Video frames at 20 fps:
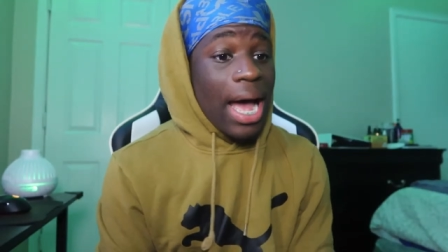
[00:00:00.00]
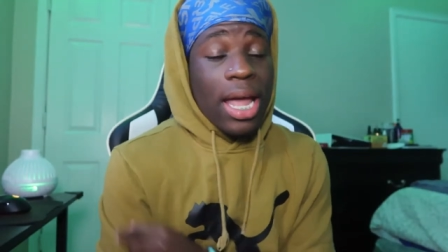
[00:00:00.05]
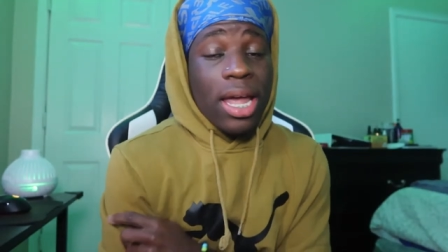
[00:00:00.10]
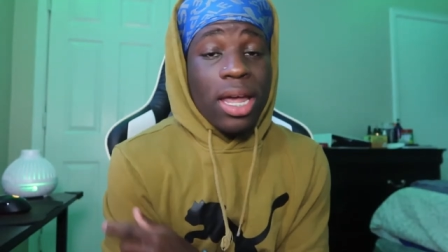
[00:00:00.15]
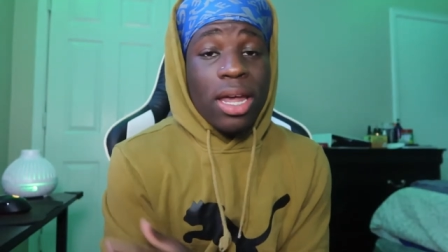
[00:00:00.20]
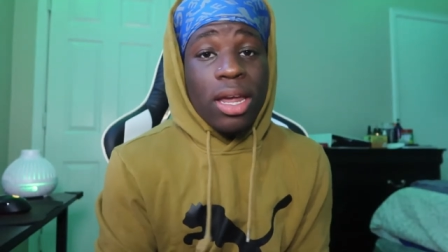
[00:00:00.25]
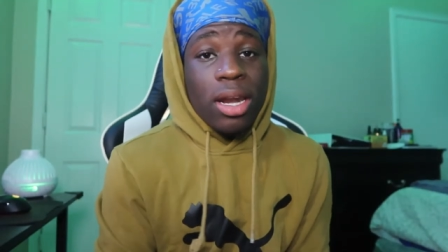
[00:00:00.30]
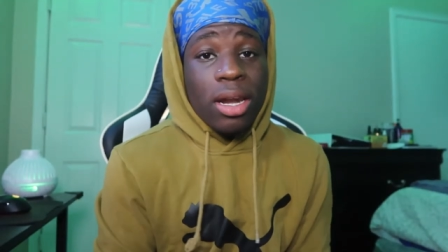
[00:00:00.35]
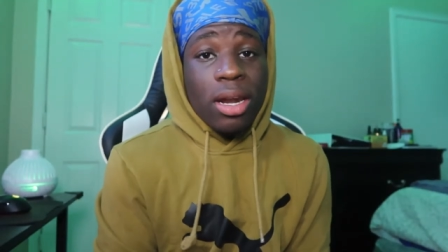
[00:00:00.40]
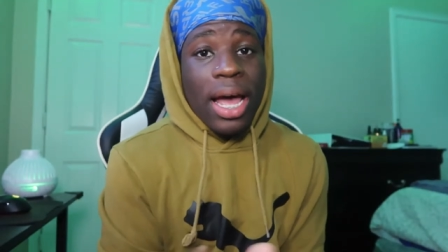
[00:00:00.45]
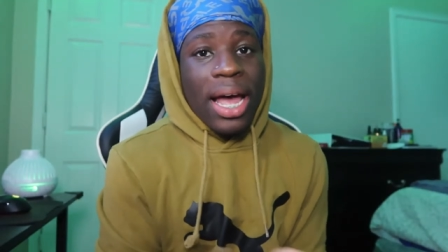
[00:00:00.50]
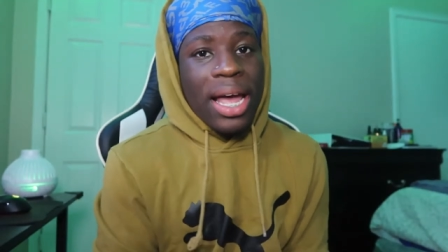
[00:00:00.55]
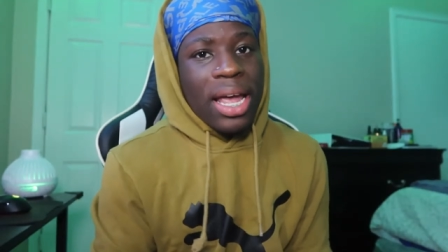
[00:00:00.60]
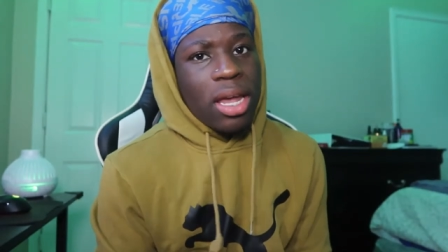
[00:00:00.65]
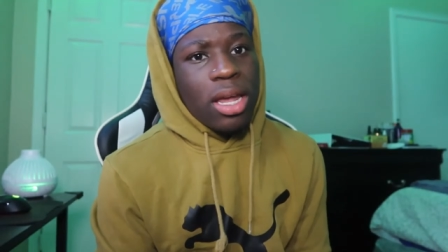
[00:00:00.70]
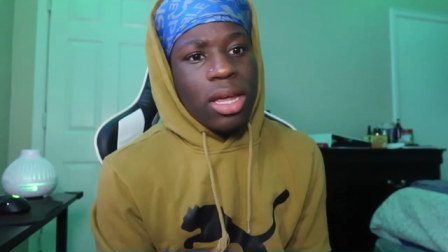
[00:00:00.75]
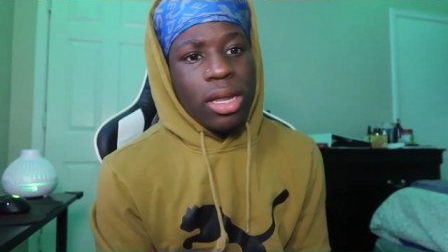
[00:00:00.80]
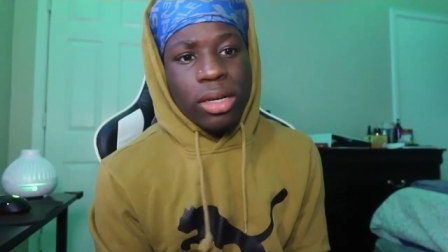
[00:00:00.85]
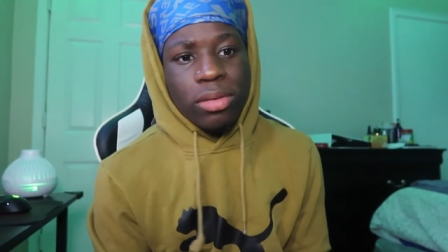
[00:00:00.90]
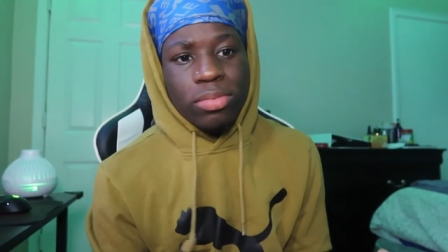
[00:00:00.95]
I end I
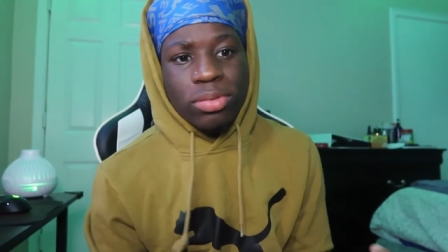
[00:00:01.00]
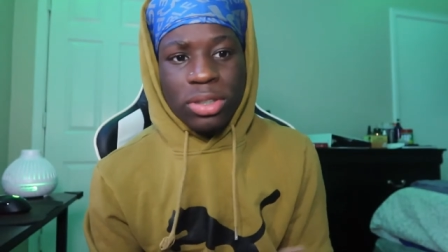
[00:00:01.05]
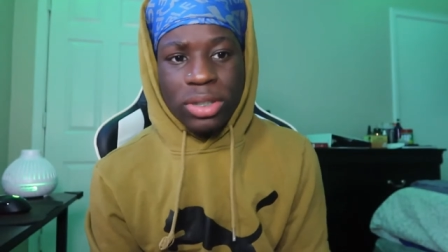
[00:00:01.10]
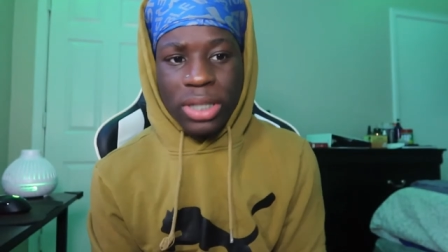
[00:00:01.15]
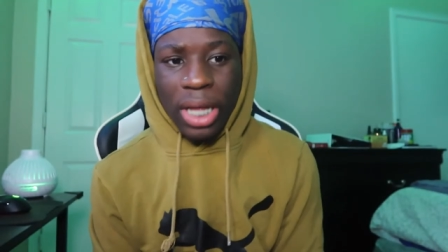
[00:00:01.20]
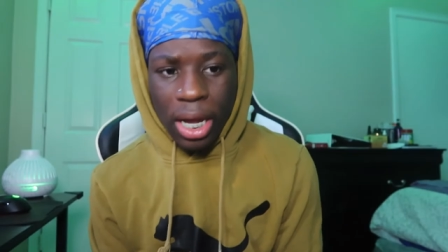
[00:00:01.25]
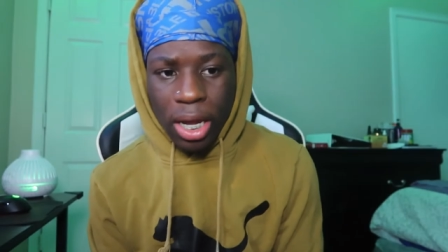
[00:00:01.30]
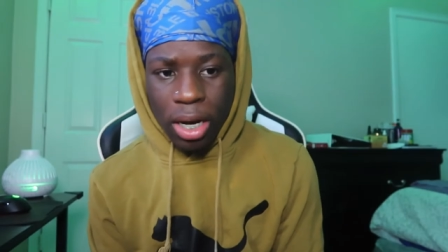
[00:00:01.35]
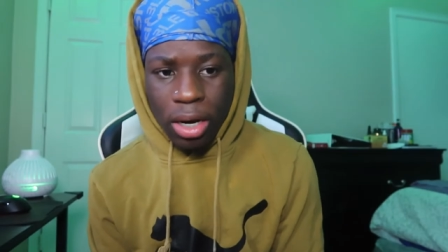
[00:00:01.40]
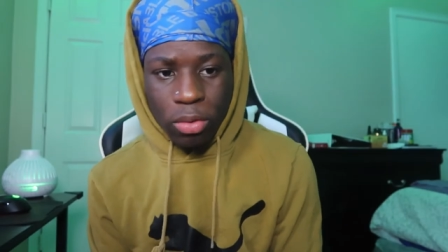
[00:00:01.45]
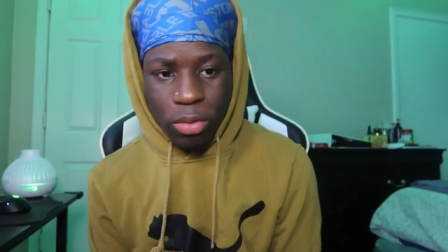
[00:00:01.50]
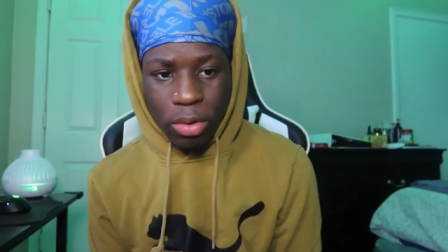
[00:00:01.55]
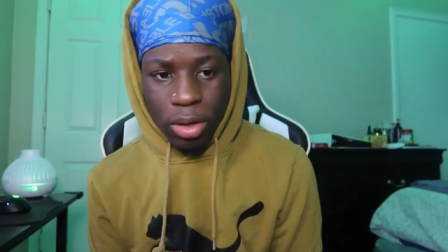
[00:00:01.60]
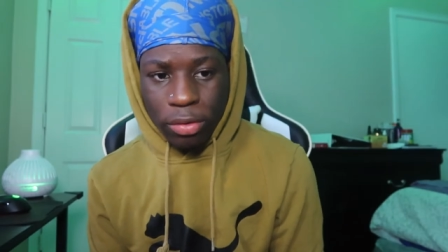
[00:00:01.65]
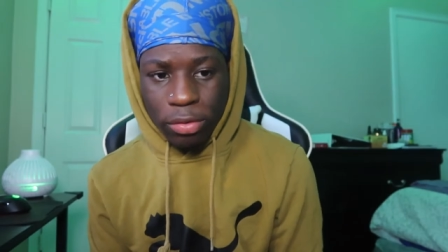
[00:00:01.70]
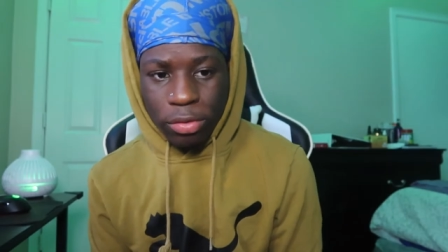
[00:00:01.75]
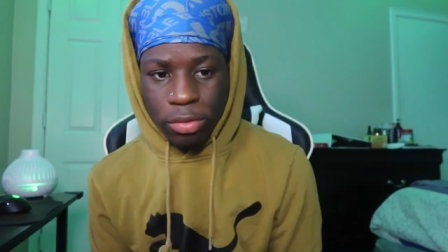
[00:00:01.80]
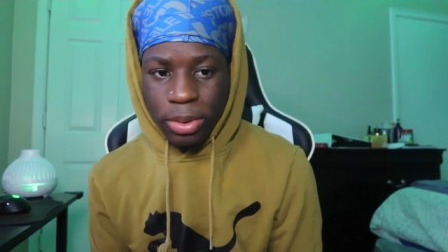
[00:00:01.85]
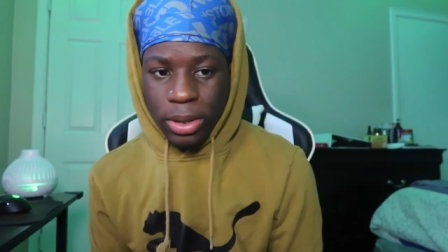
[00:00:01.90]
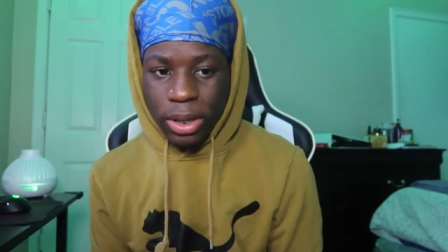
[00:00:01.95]
end up staying or
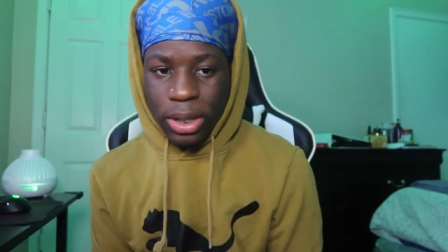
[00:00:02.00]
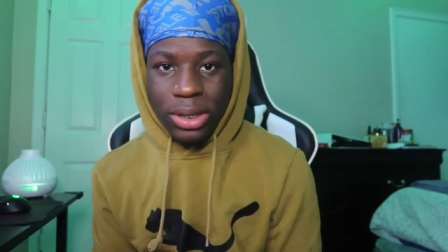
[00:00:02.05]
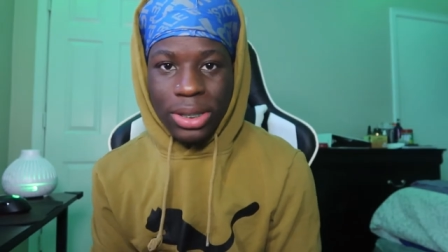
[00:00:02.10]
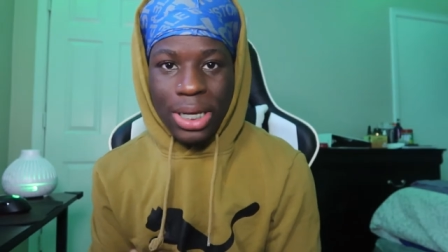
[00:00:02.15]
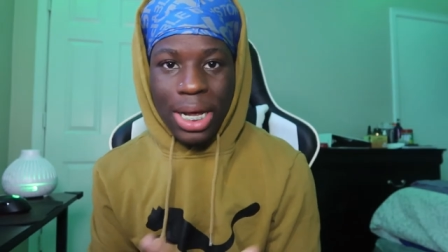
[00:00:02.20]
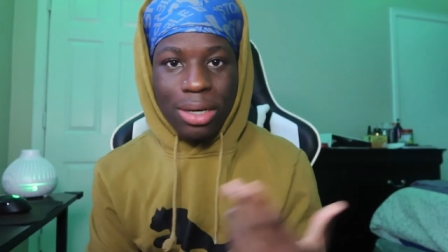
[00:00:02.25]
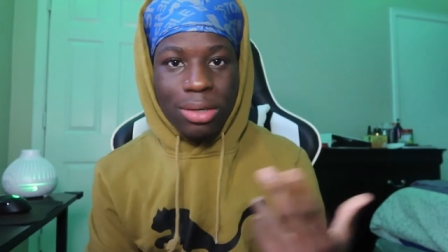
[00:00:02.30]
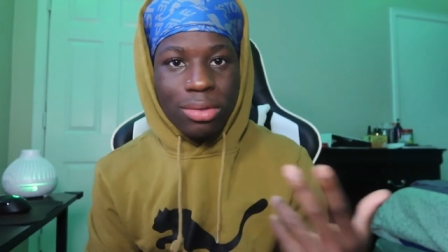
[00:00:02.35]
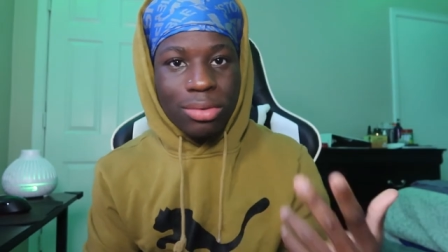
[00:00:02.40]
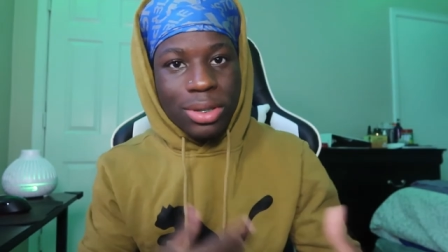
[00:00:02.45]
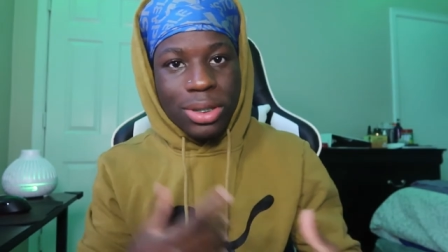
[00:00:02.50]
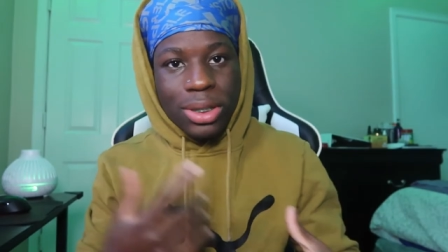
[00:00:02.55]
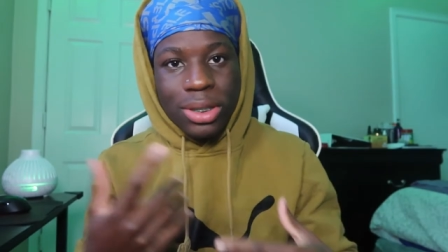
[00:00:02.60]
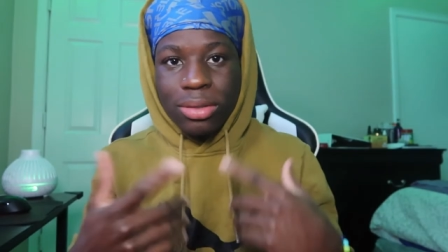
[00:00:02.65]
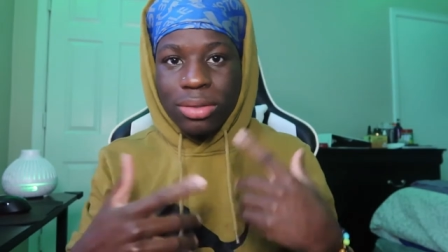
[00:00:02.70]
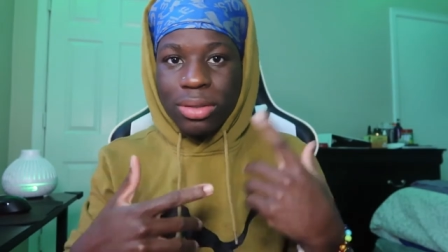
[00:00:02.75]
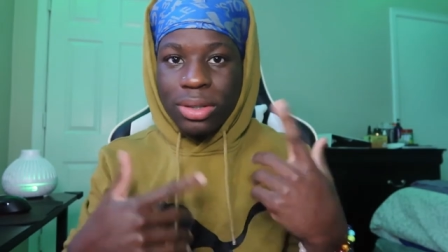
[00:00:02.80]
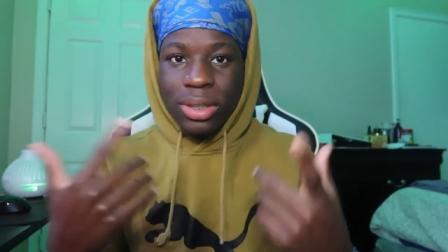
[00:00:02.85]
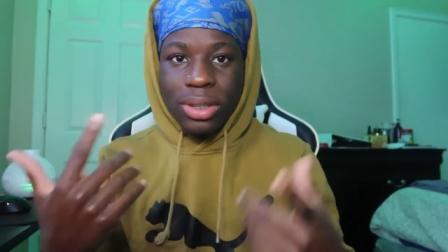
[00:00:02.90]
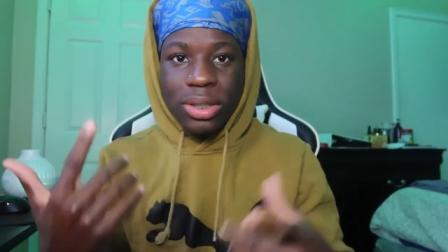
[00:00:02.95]
whatever because I know
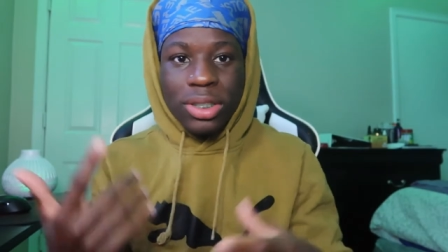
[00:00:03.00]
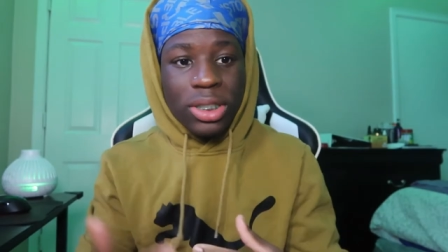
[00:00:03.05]
she